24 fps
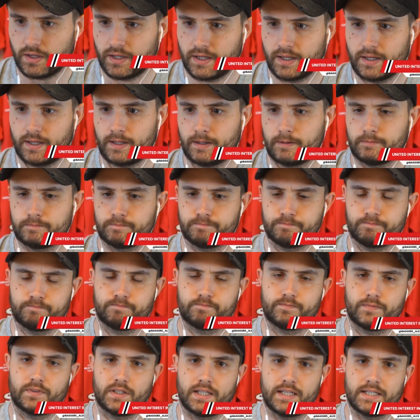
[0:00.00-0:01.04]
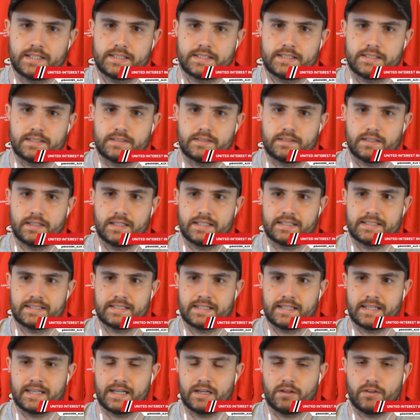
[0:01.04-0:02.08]
um, let's let's
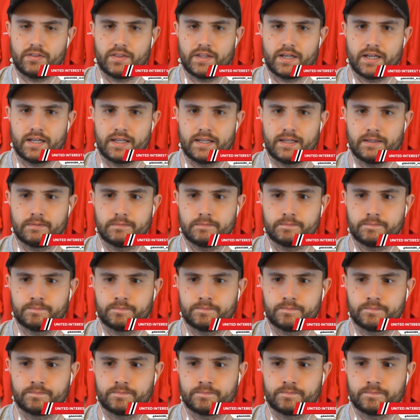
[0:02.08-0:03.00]
see how that um,